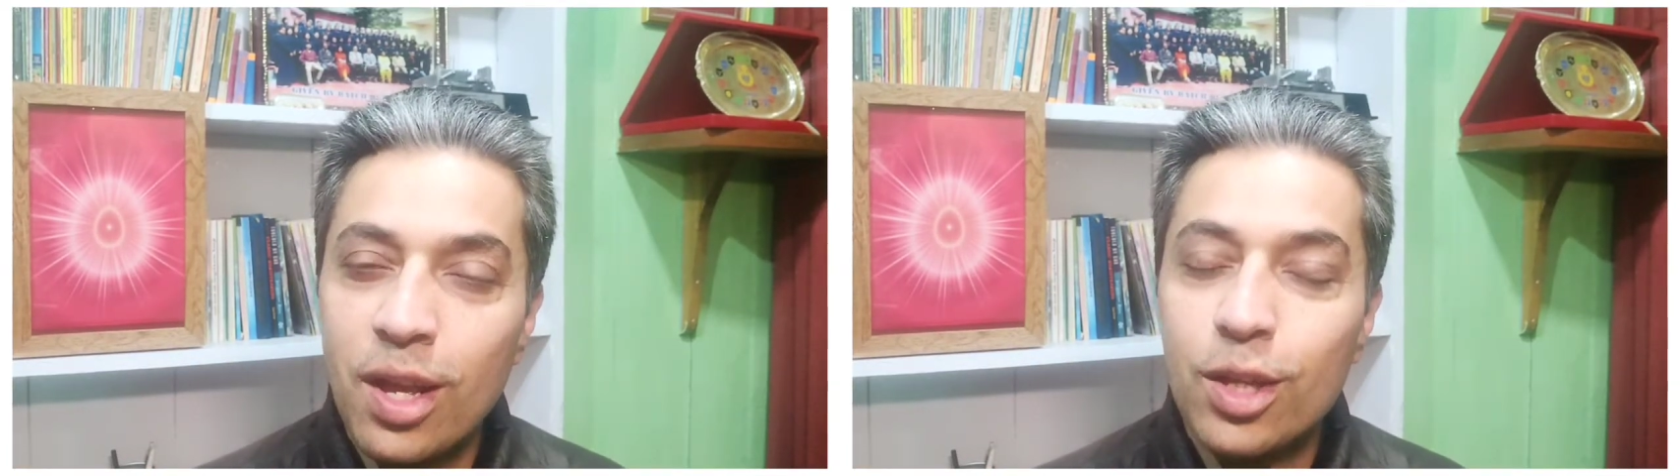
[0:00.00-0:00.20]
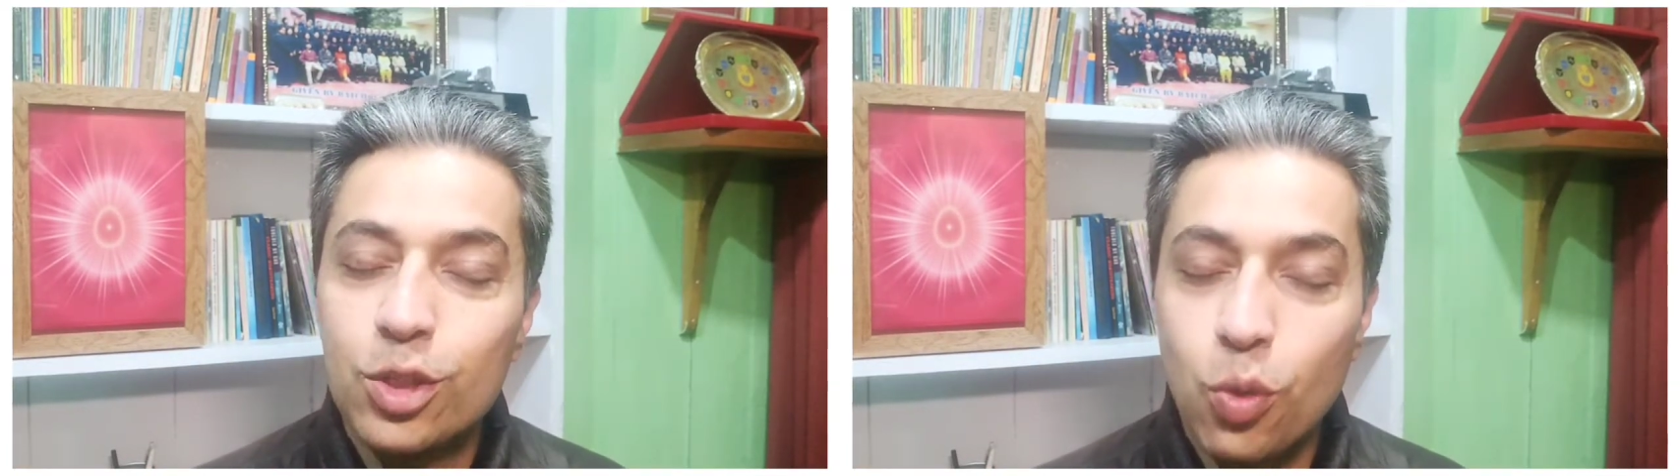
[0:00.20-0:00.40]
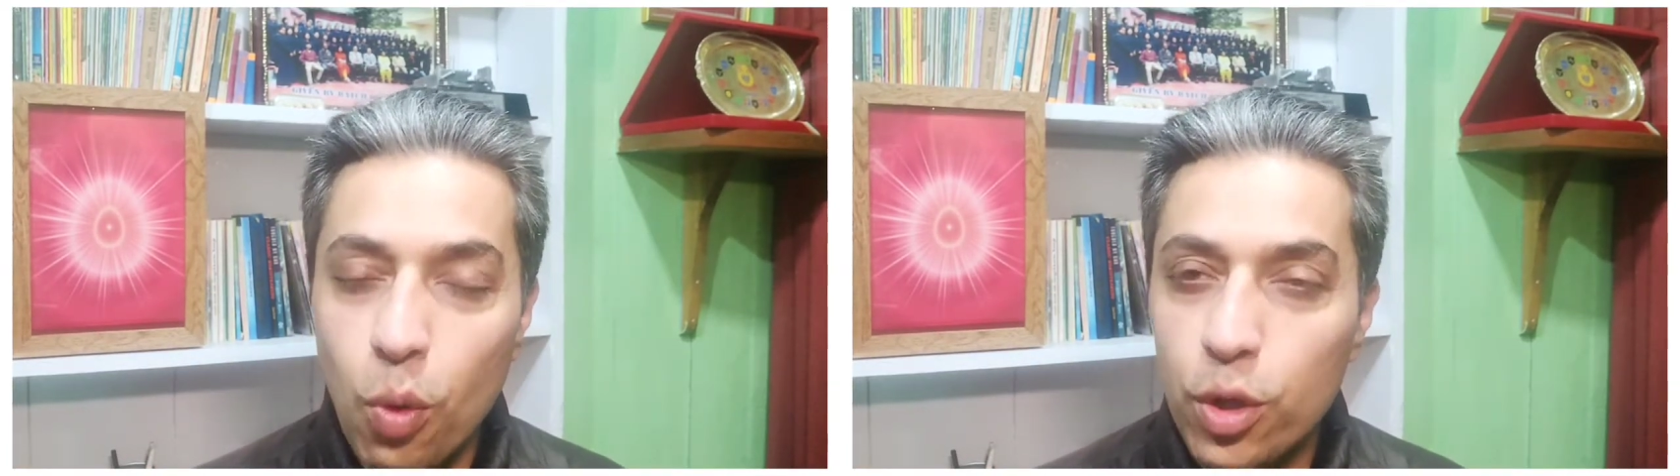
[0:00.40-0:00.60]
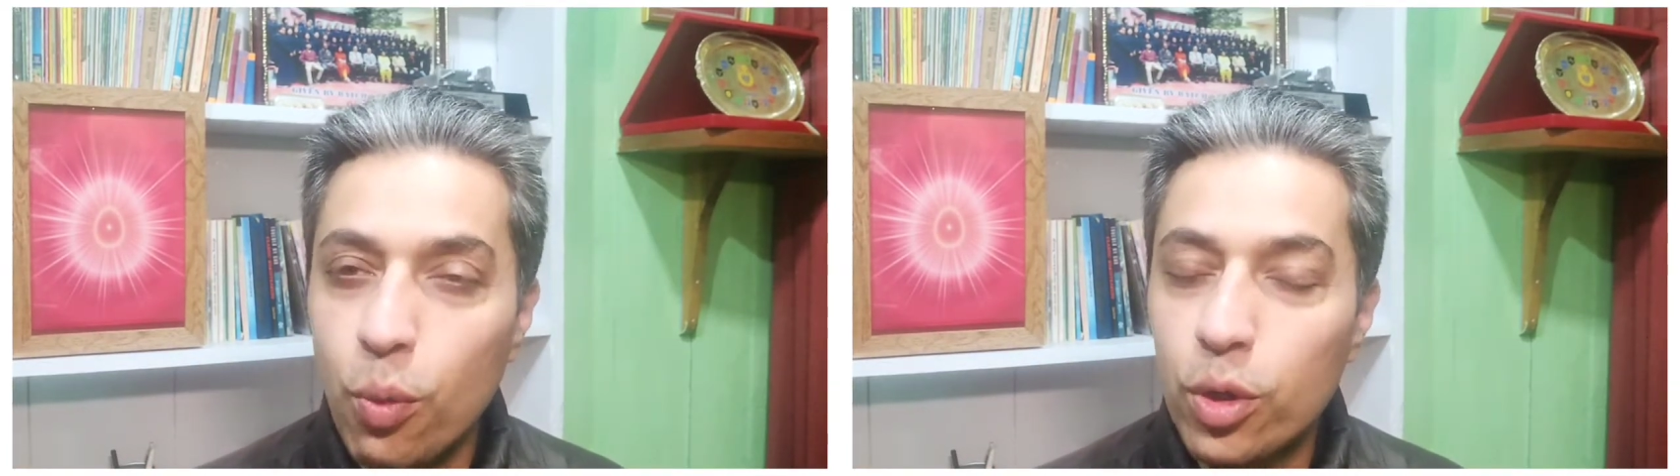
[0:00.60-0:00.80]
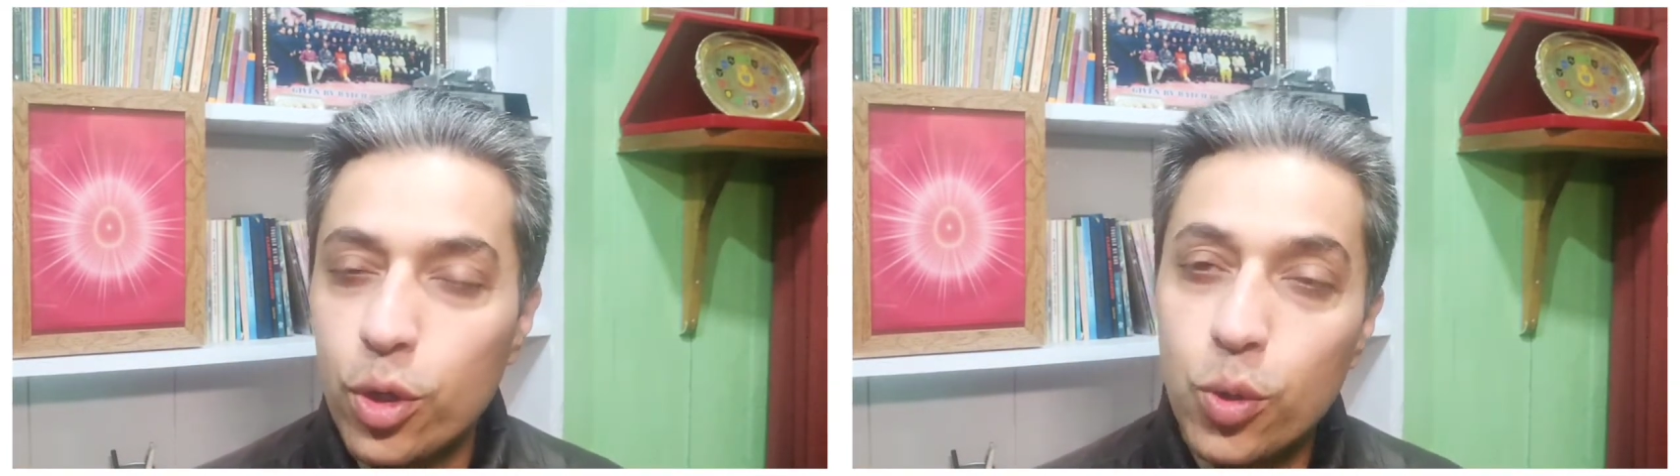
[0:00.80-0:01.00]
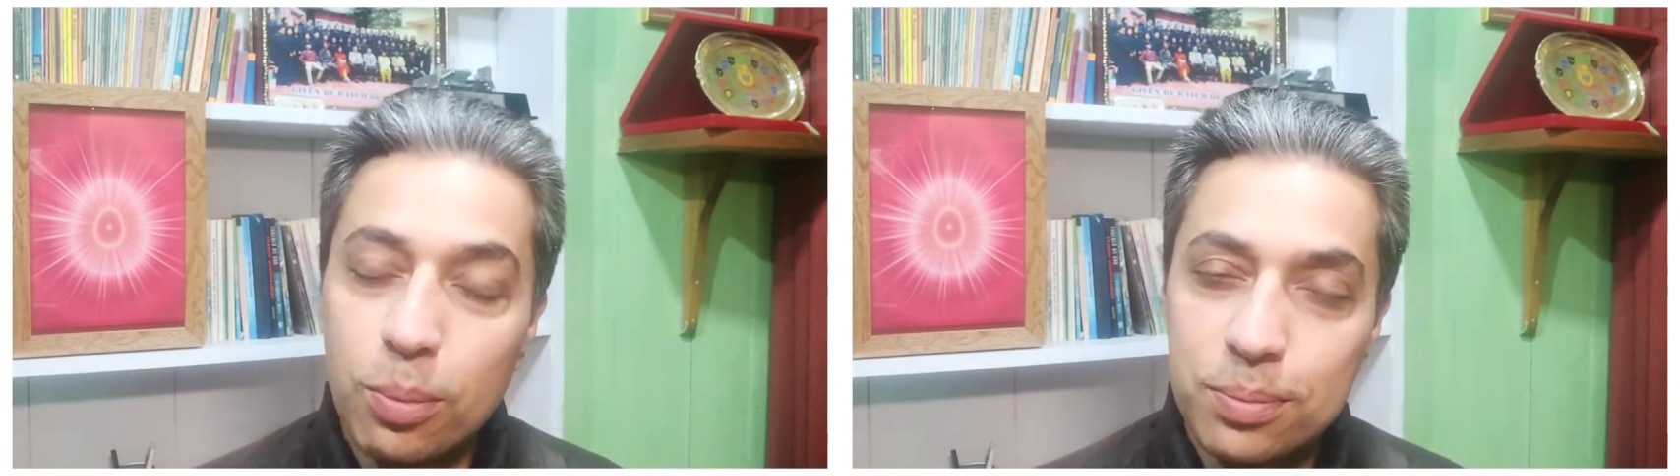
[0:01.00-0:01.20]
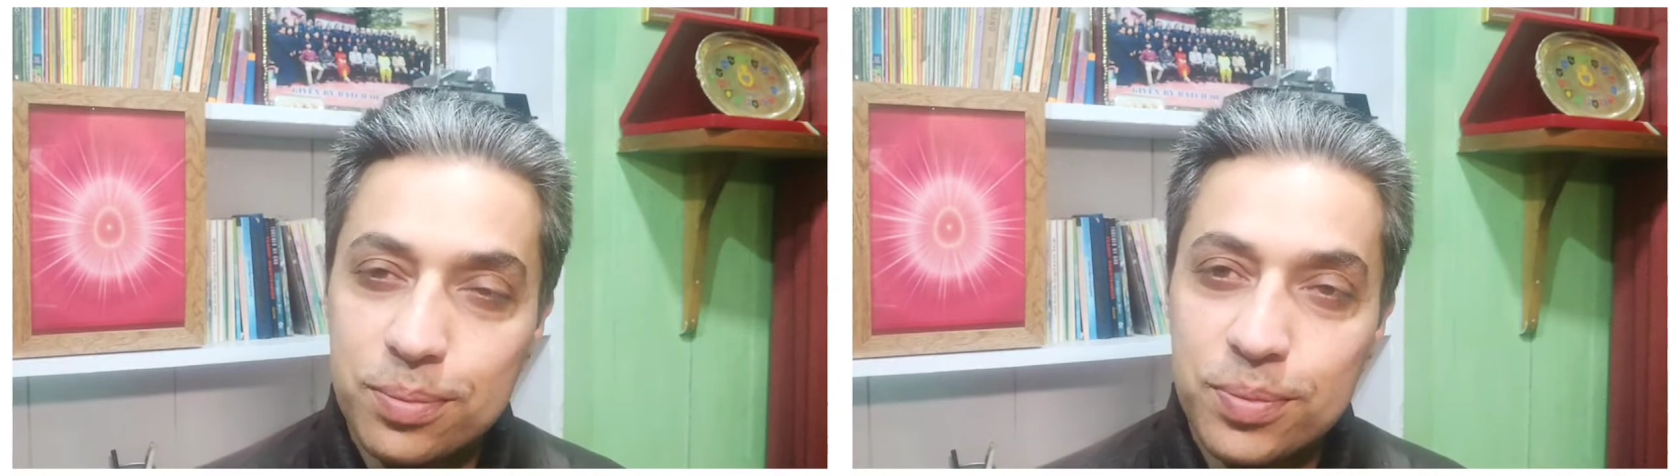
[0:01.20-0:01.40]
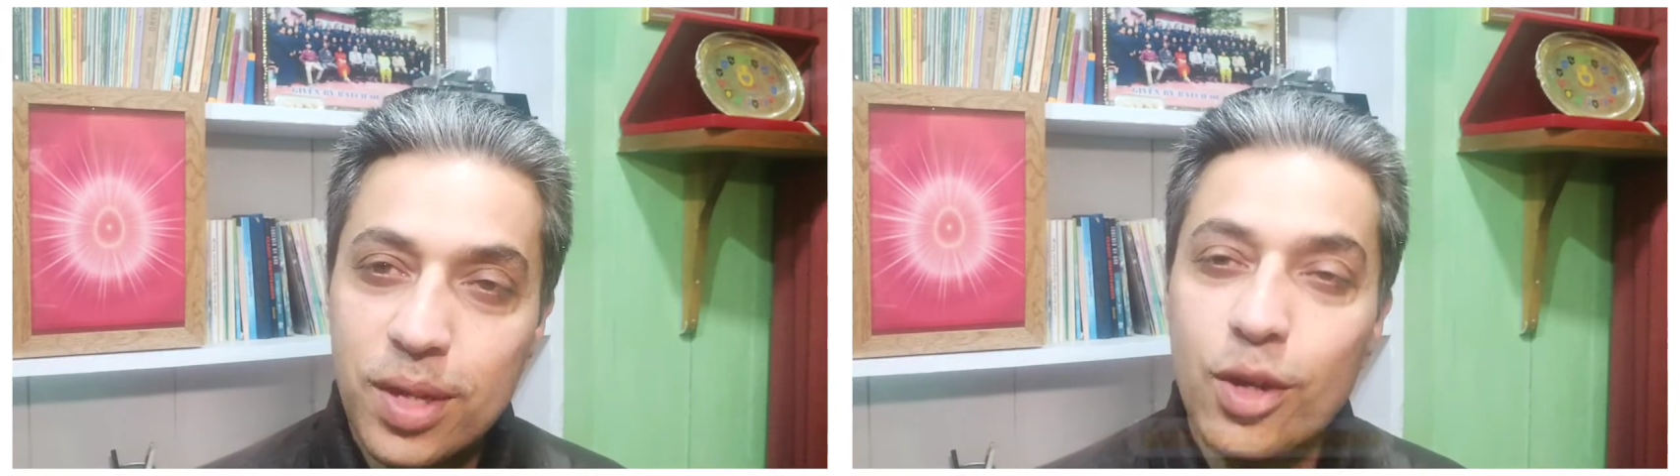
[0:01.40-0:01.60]
So what do you want to do?
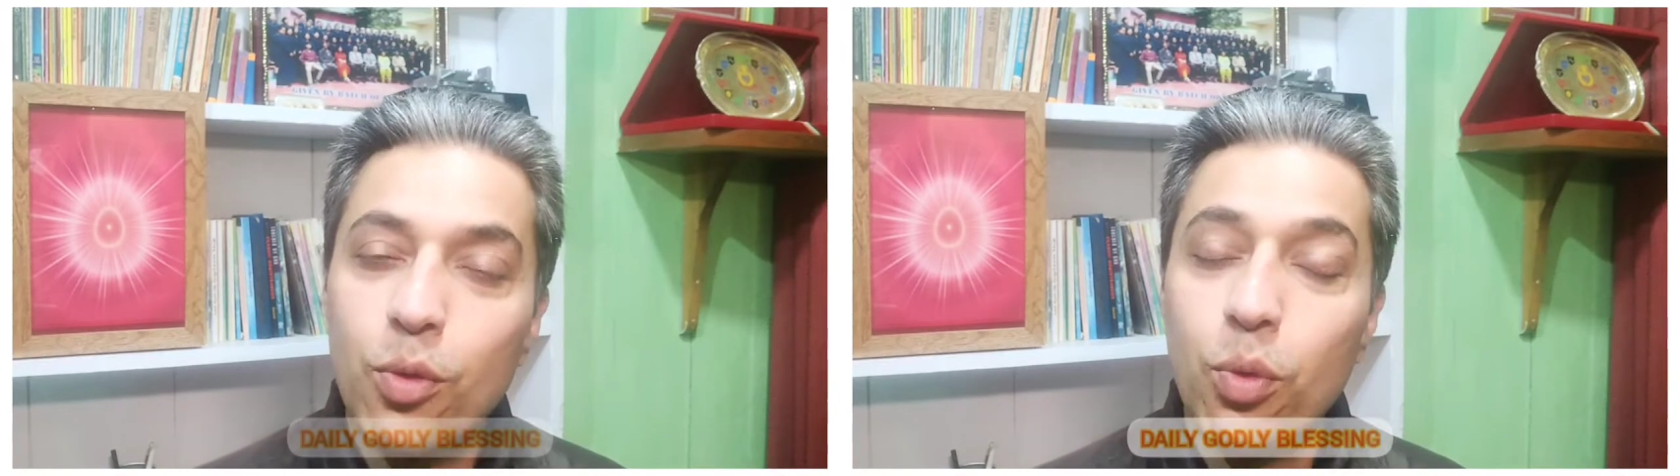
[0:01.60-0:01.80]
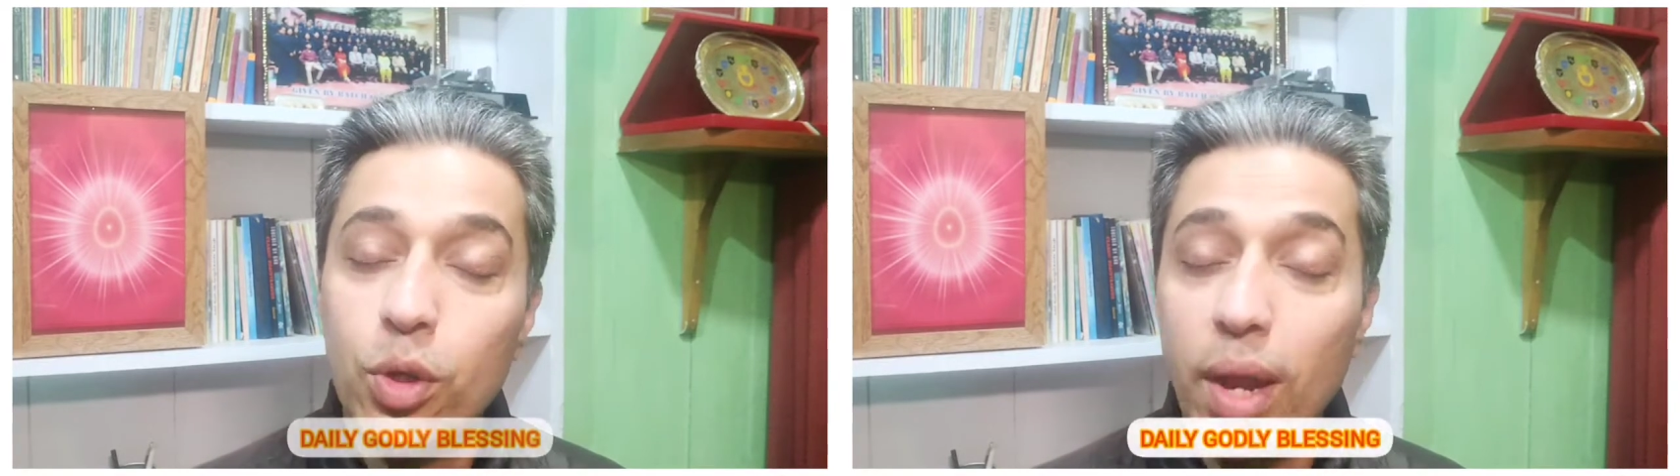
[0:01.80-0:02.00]
Would